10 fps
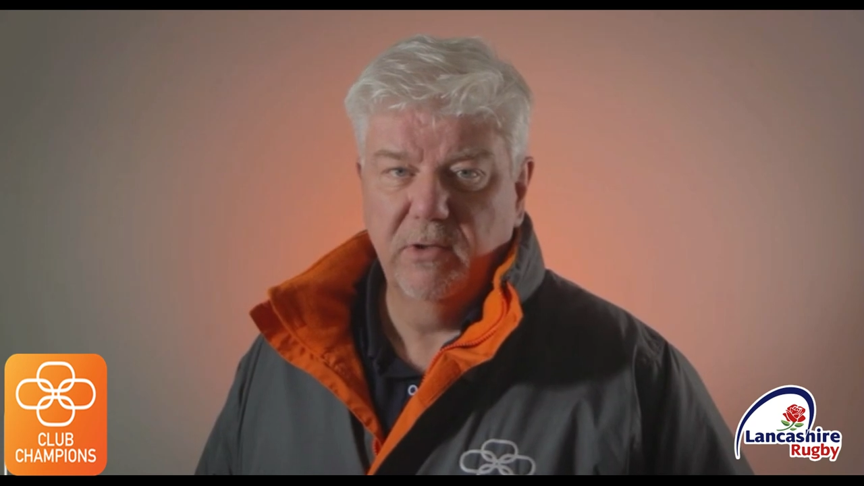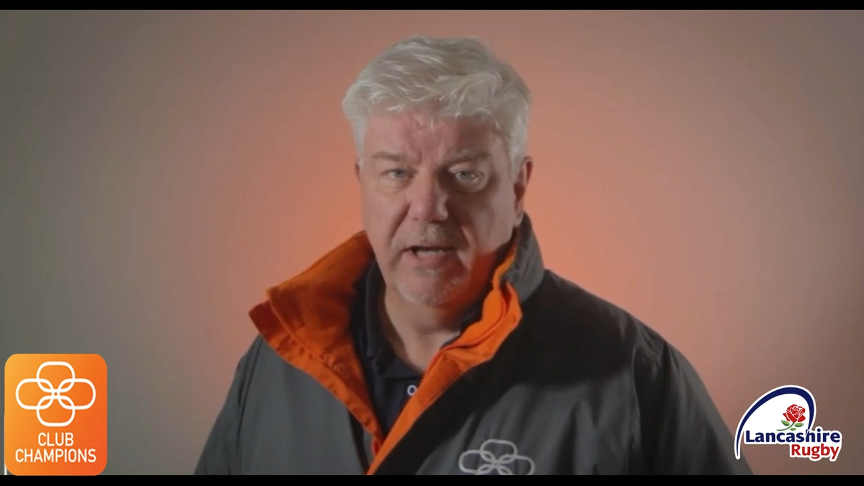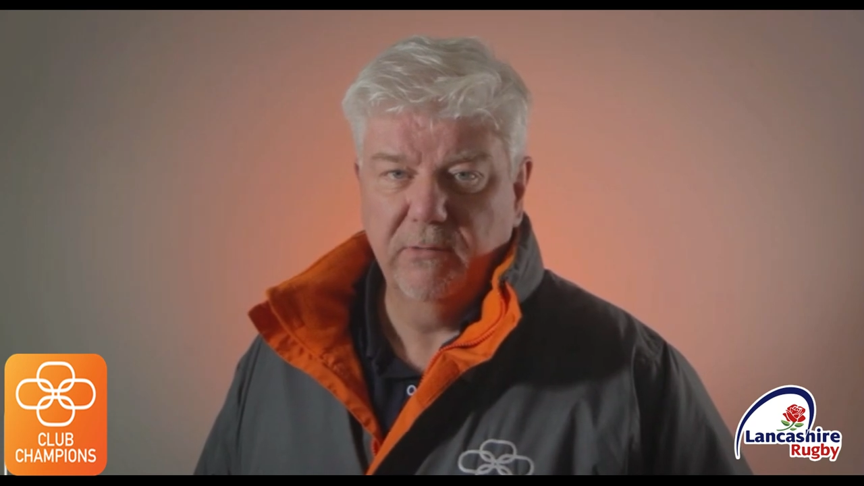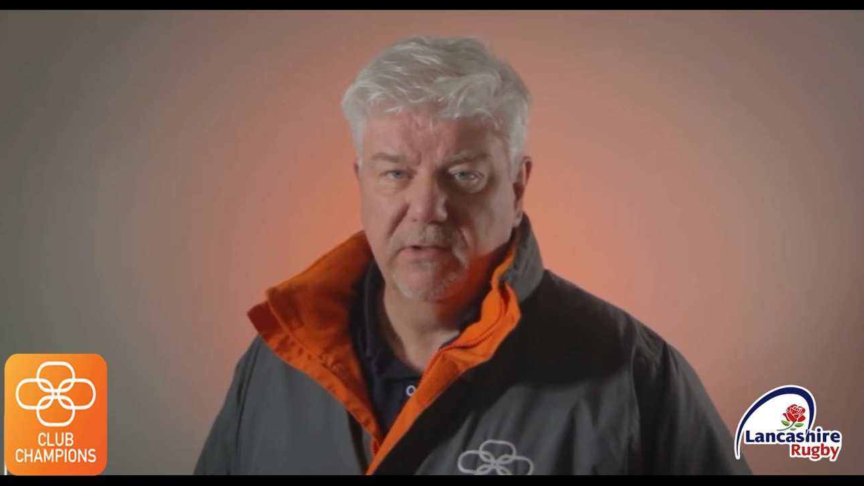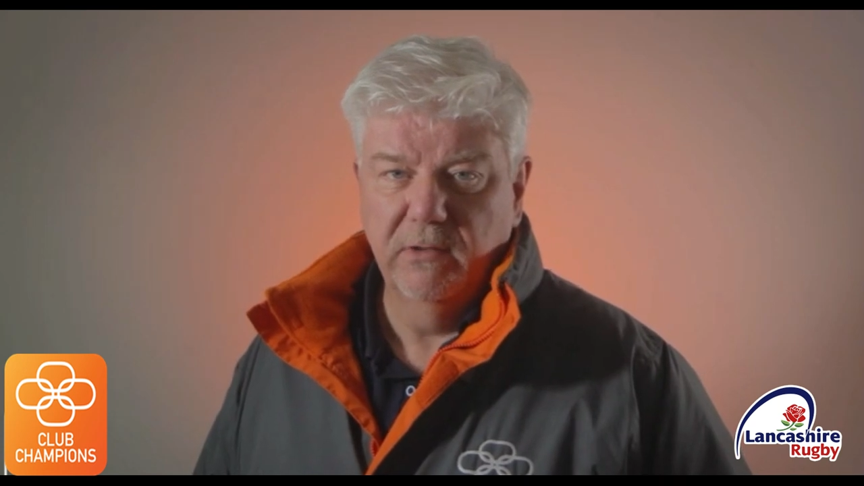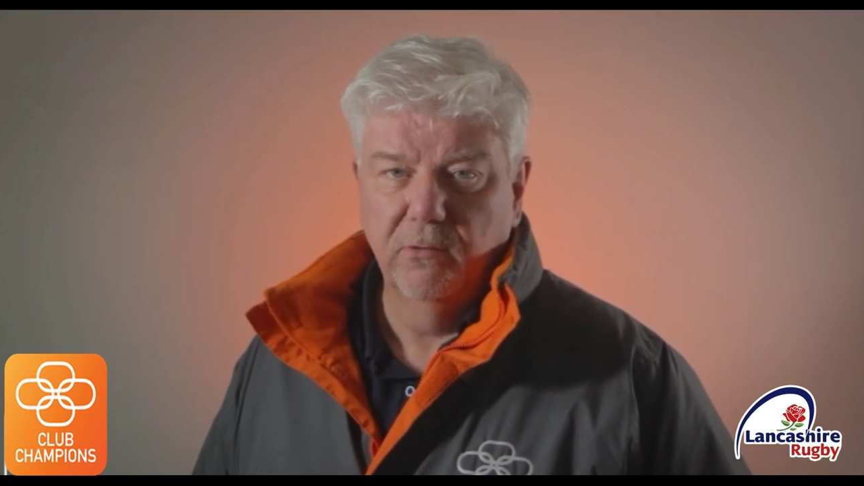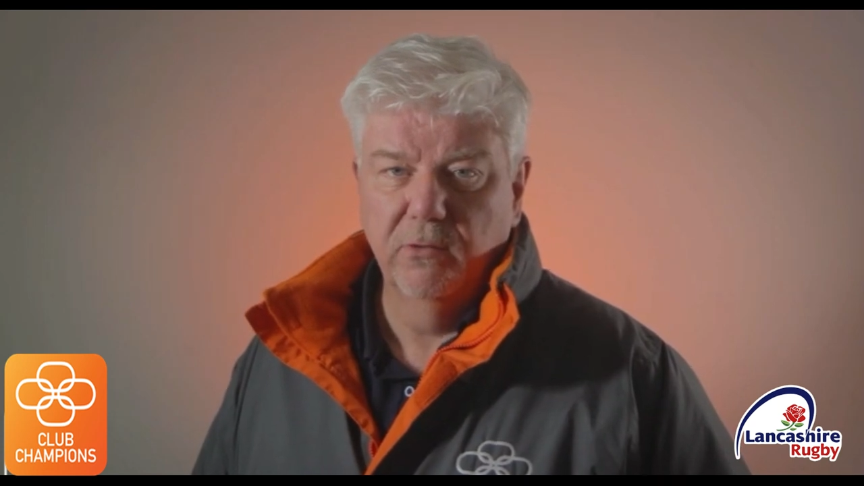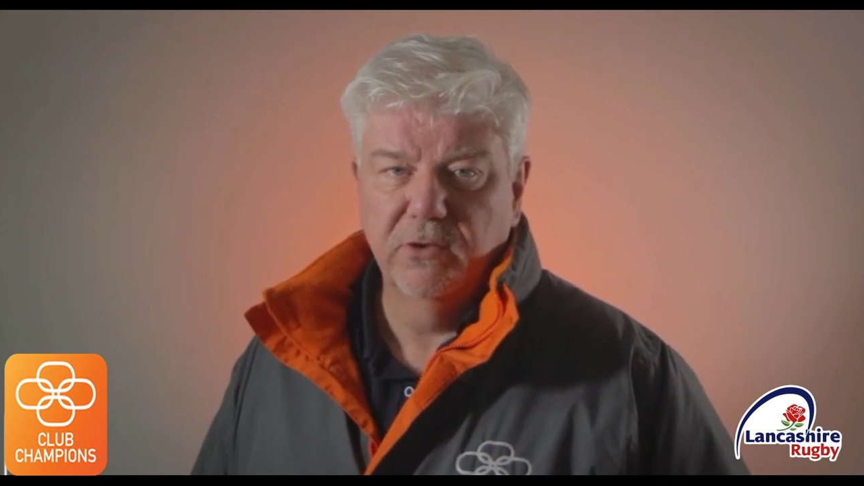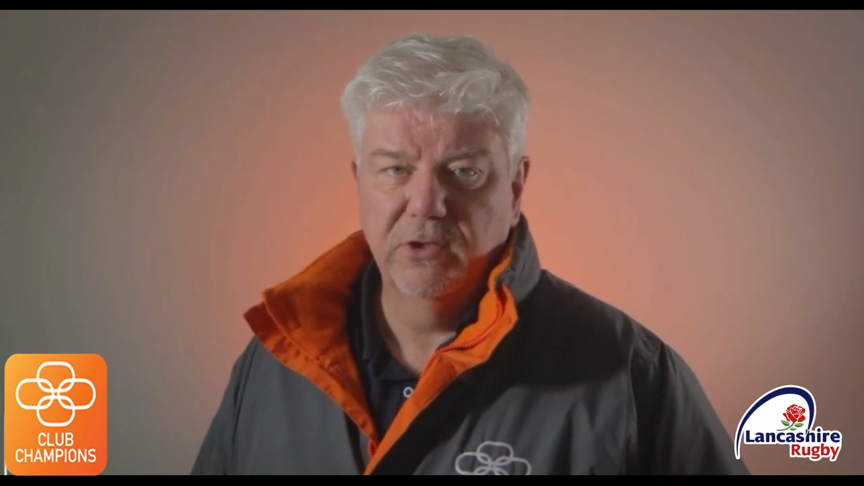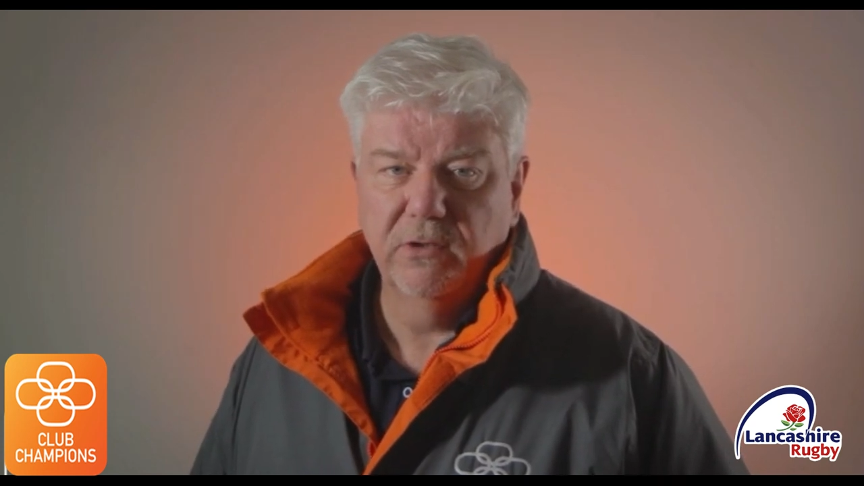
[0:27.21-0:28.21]
announce the
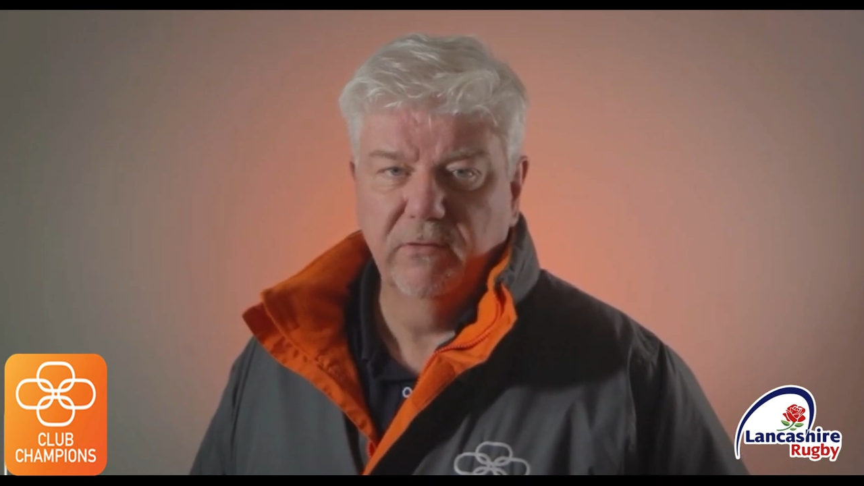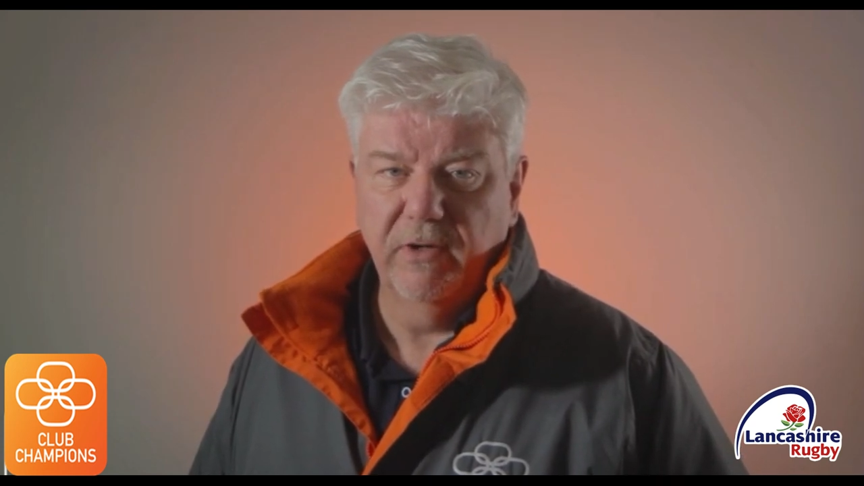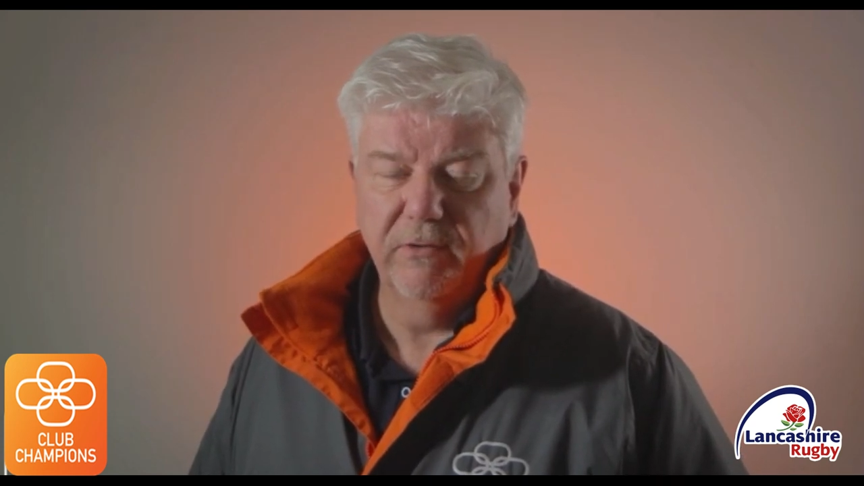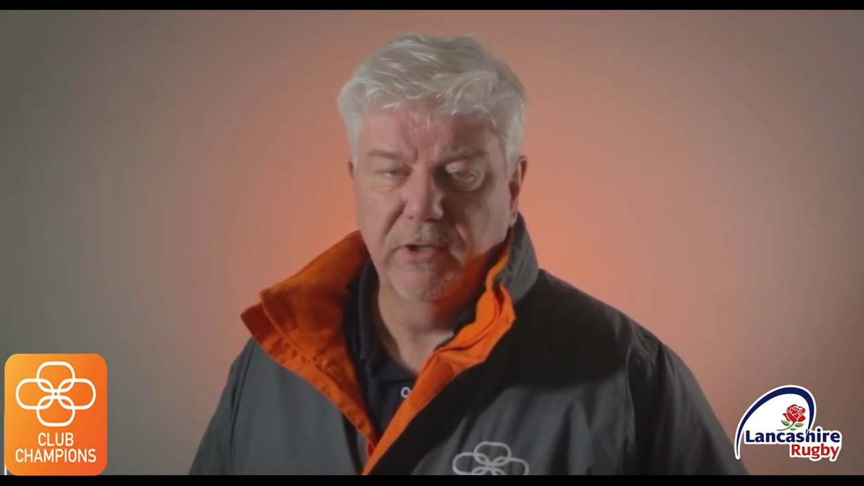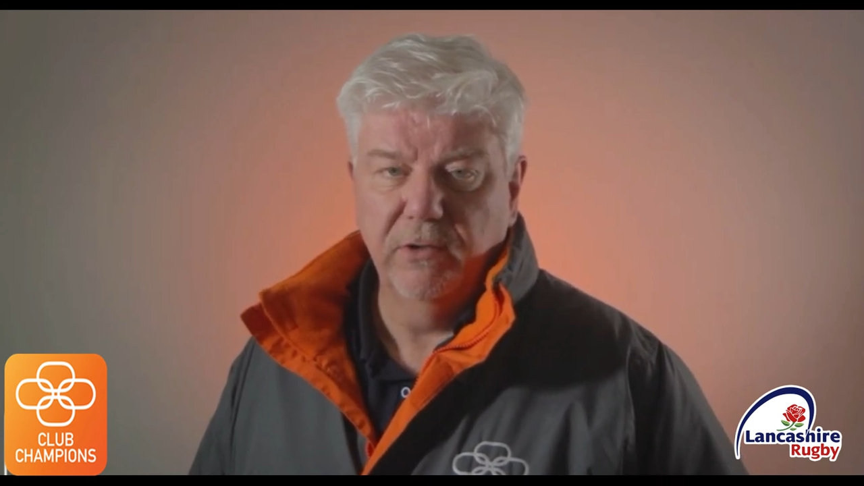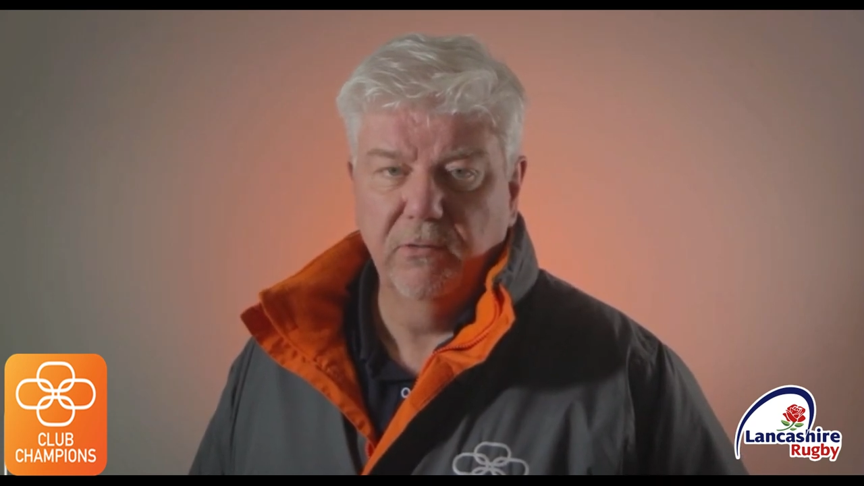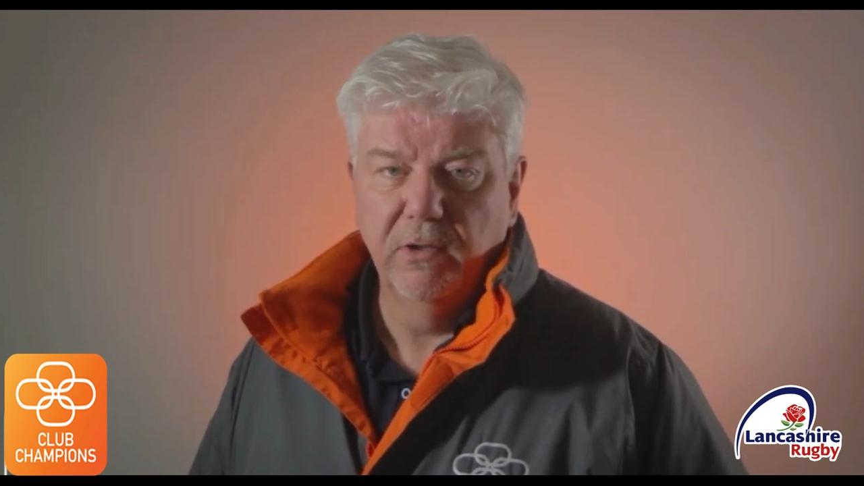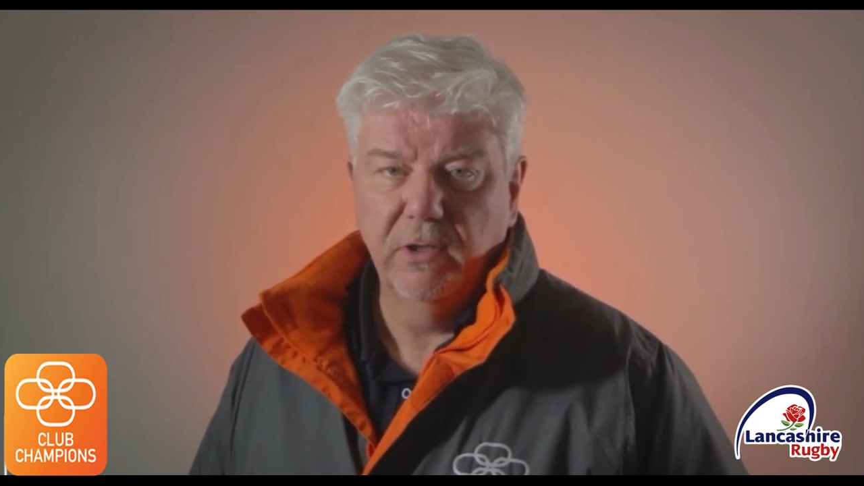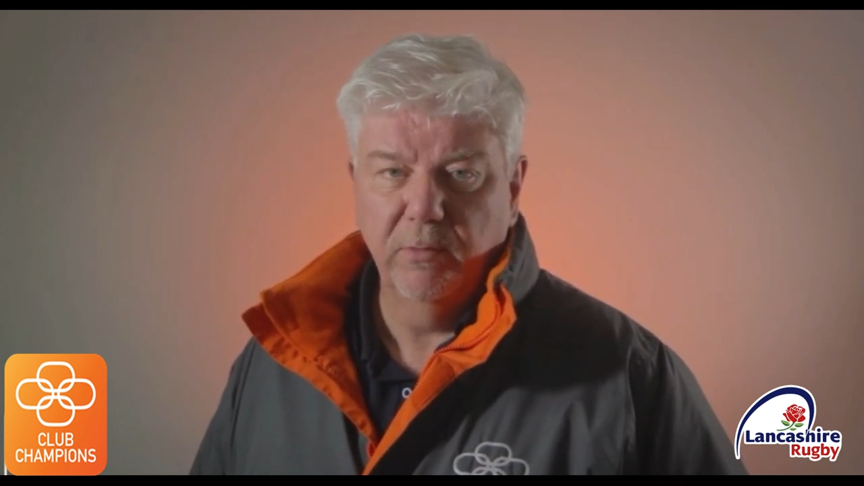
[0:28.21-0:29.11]
launch of our new